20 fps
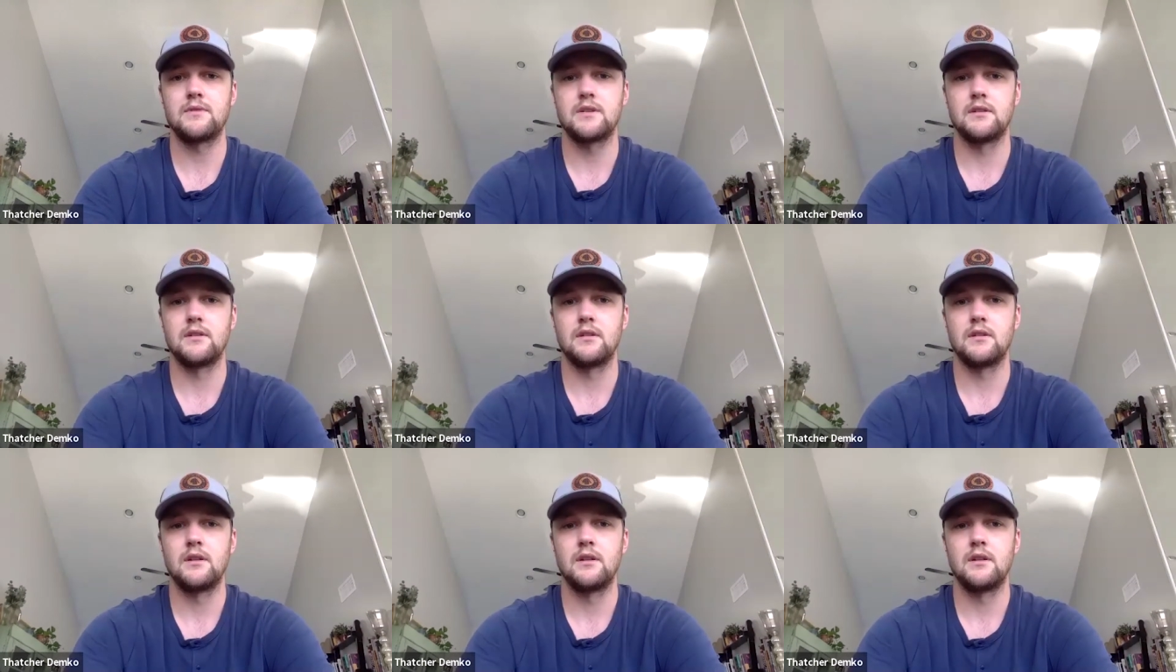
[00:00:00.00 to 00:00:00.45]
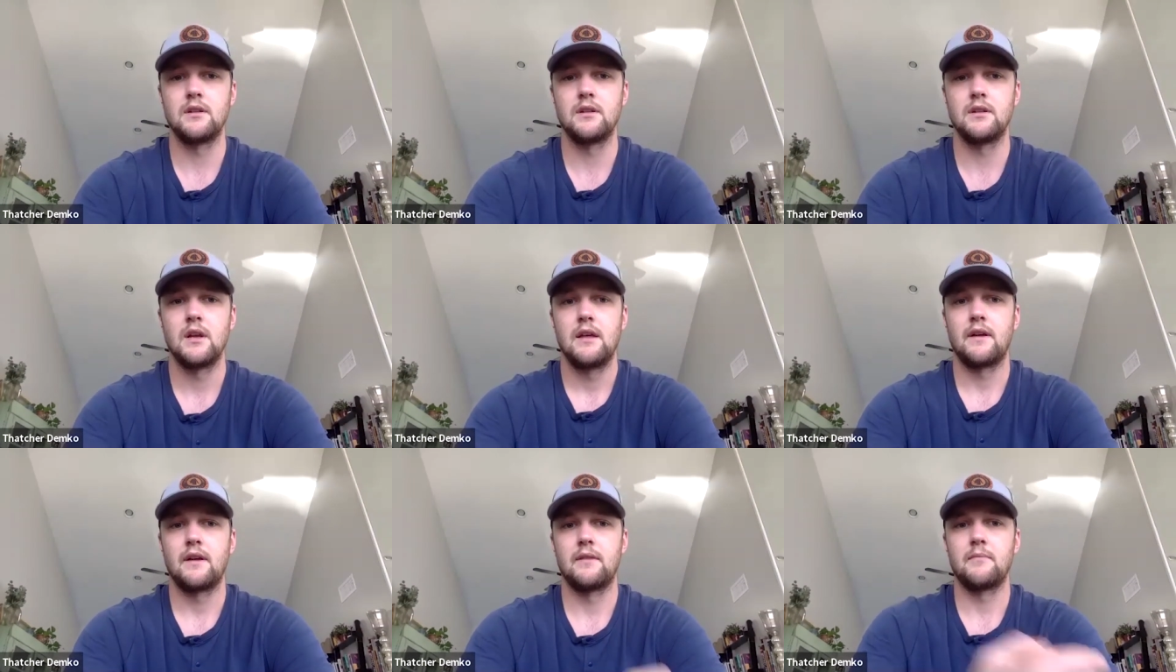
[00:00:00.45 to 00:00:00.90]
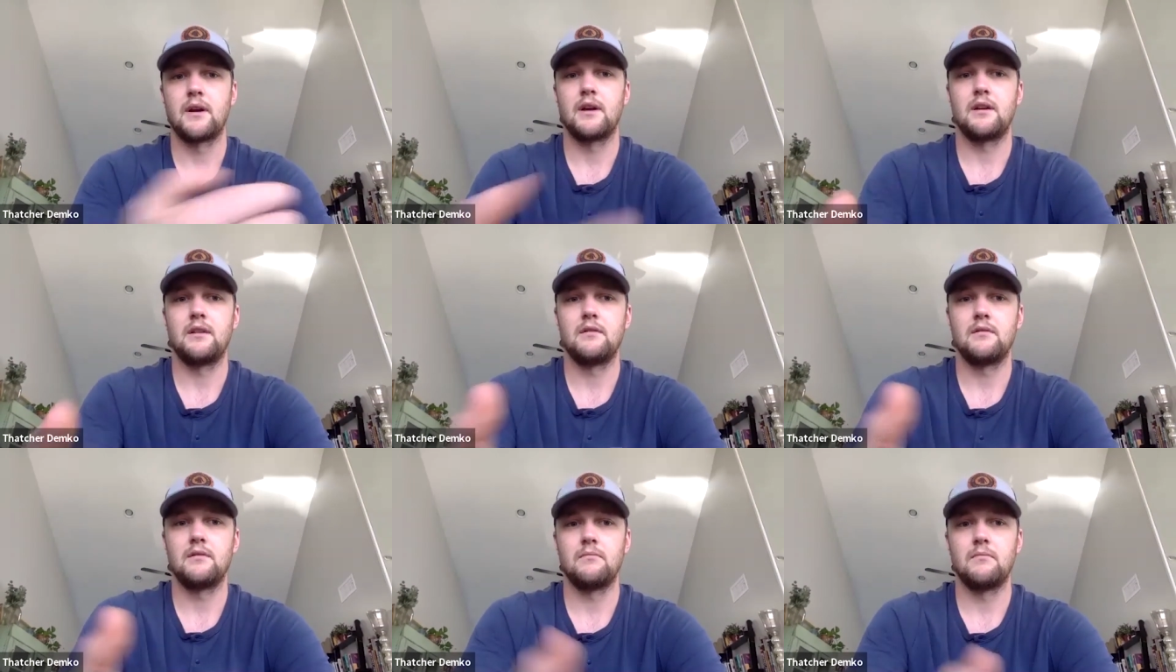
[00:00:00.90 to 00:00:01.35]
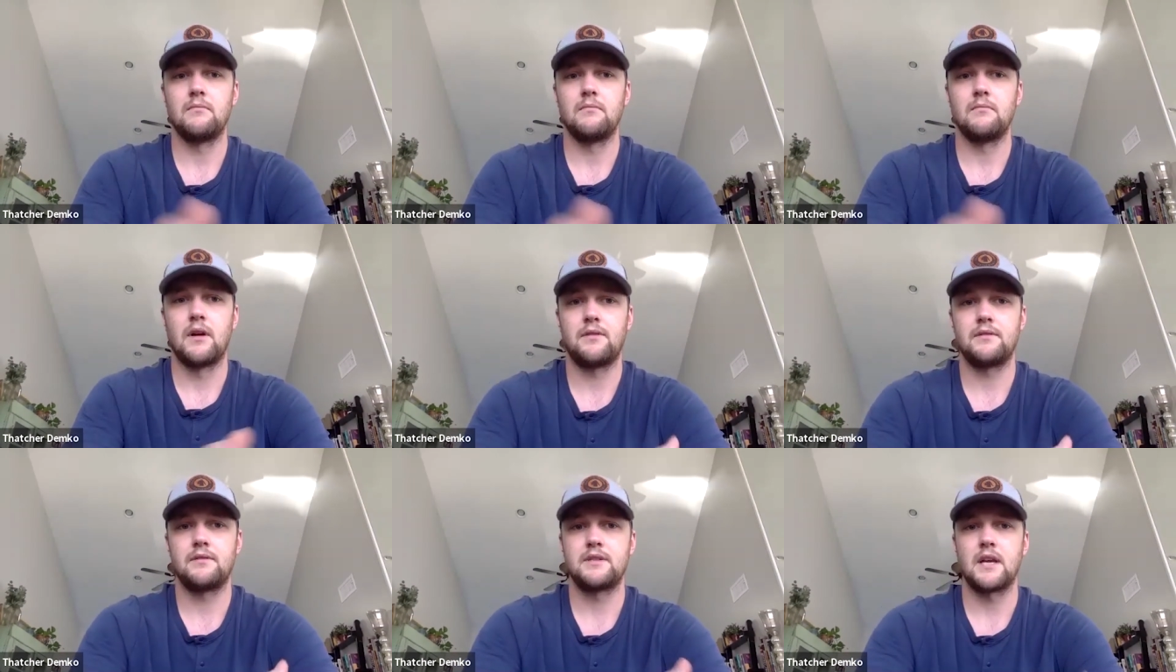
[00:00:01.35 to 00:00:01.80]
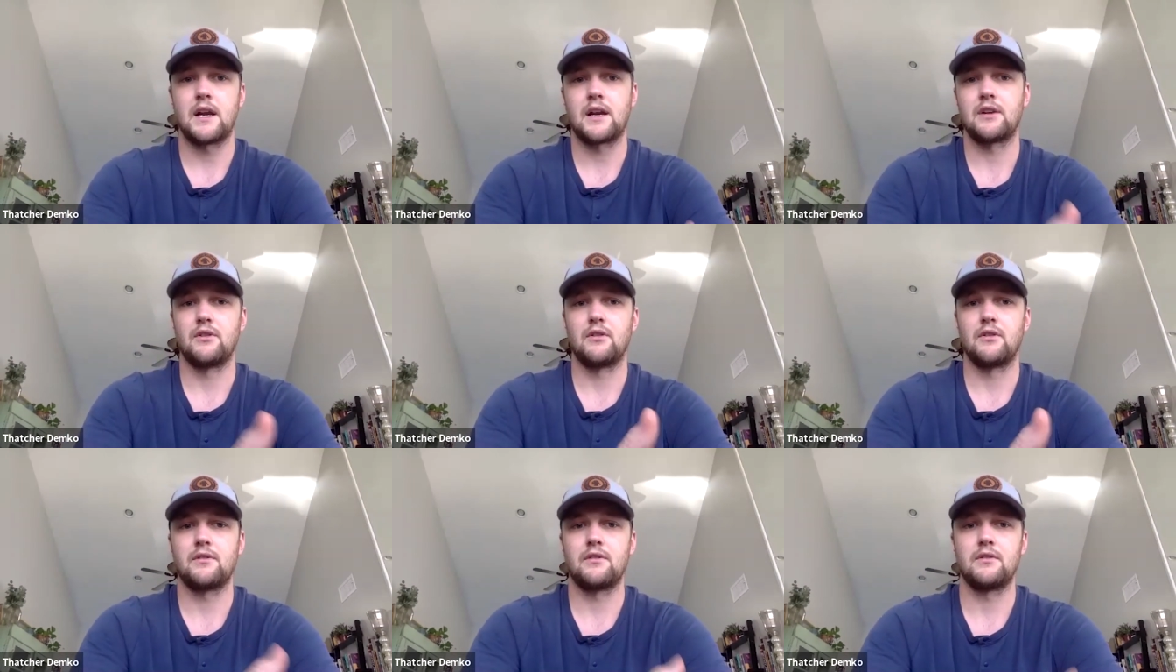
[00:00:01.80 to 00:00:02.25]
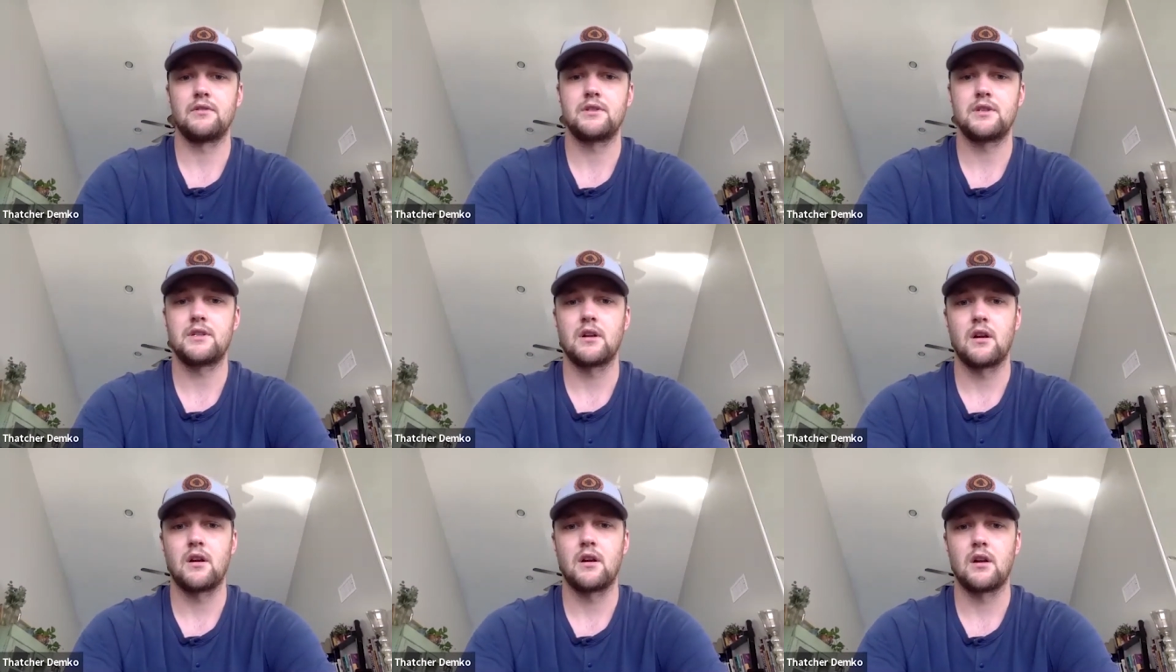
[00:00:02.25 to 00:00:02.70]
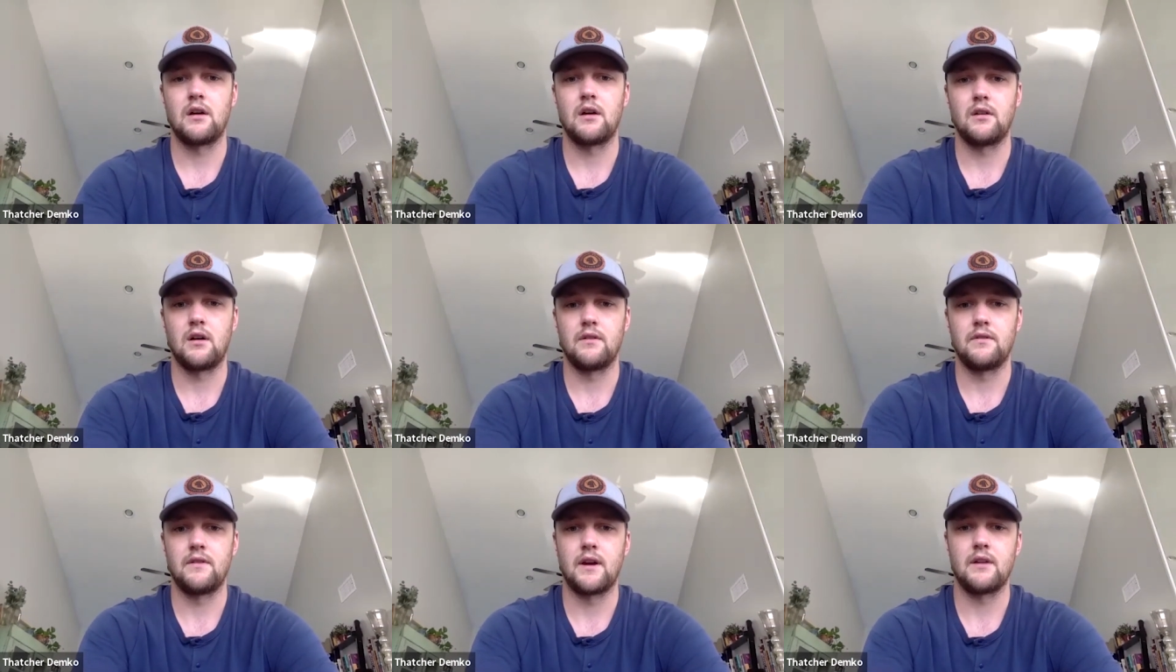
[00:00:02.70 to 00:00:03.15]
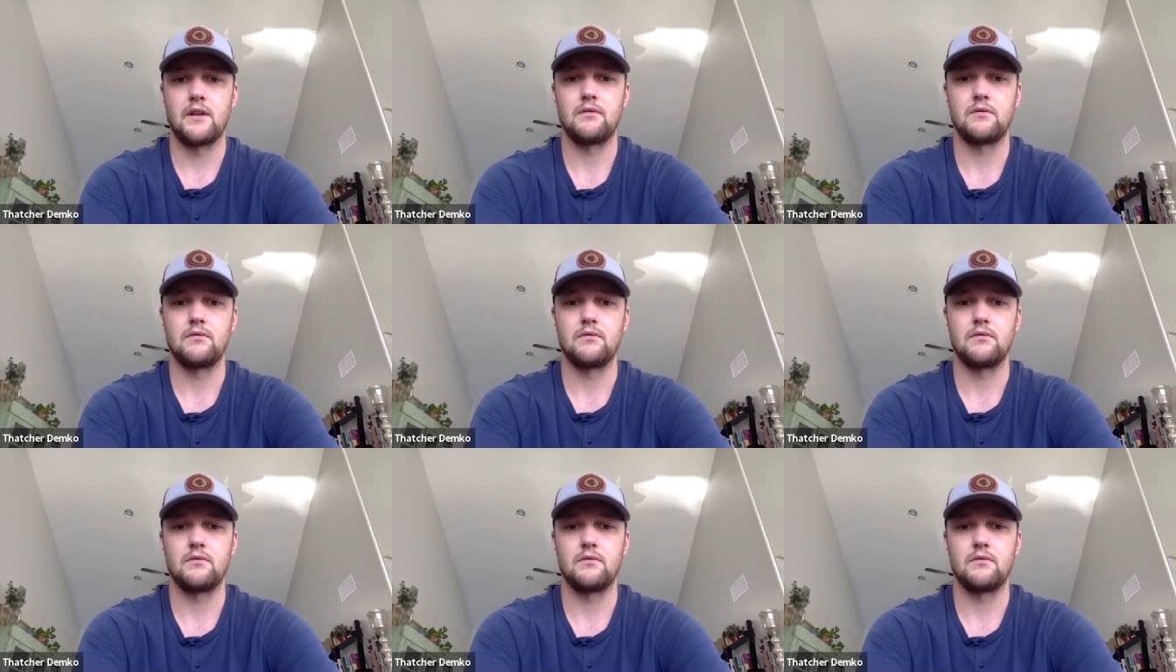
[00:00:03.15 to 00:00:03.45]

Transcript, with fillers: And then my, my second or third start on, on that